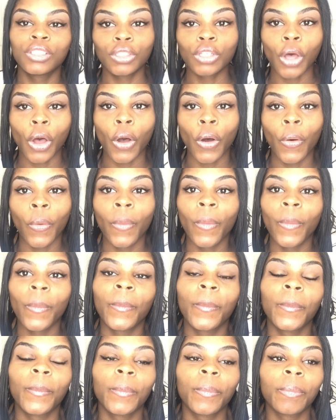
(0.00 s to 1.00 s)
So,
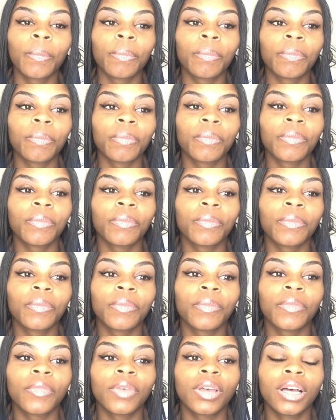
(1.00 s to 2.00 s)

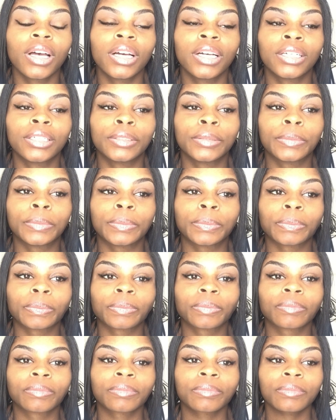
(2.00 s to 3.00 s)

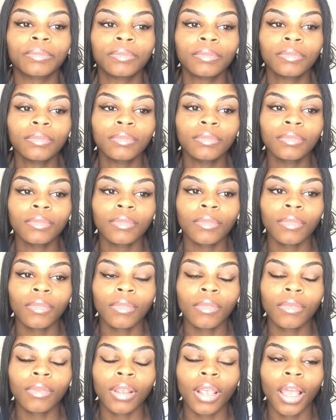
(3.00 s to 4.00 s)

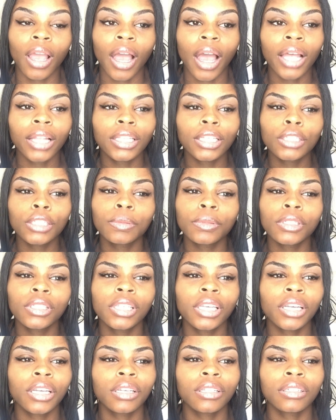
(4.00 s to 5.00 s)
at this
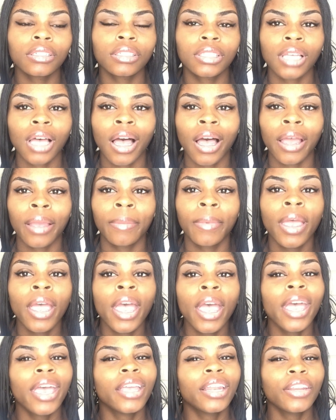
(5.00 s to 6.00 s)
particular time,
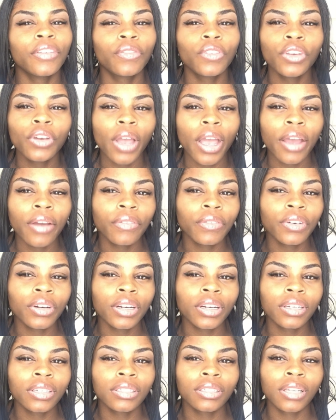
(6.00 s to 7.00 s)
and if you
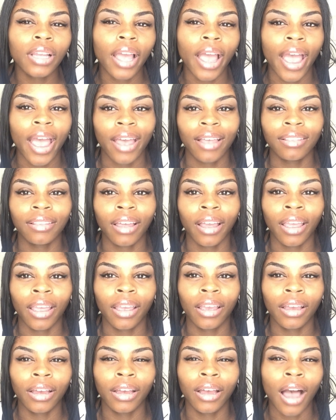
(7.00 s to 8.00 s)
ever had,
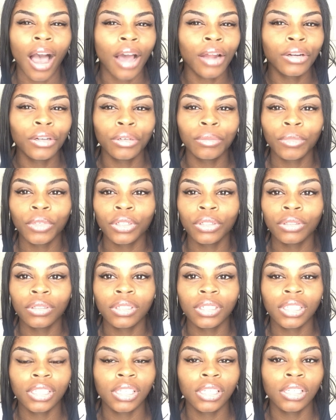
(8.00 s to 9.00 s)
like, an autoimmune
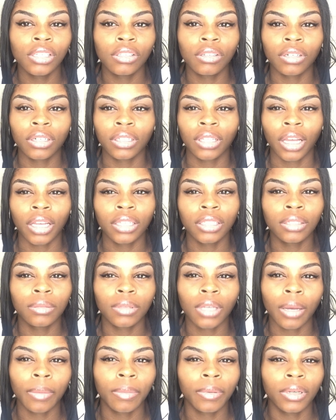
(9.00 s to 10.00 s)
disease or, like, some
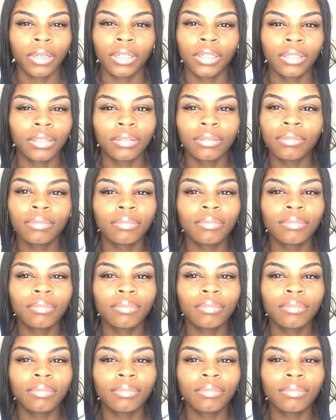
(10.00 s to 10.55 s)
type of